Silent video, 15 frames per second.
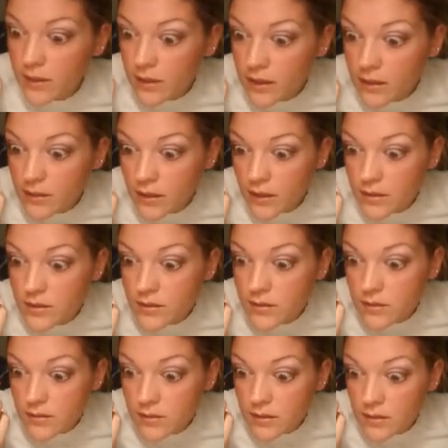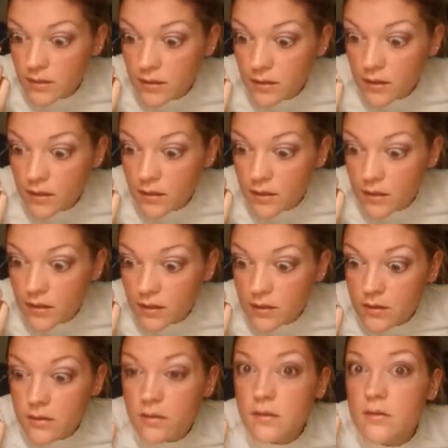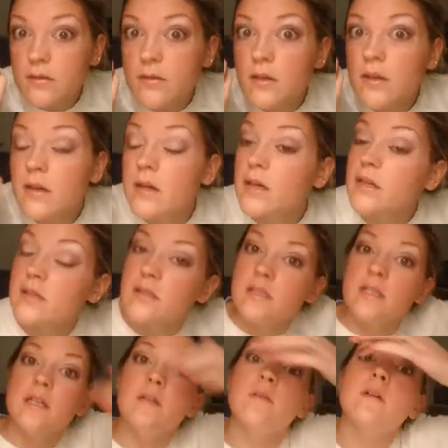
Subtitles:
eyelashes, just so you can kind of see what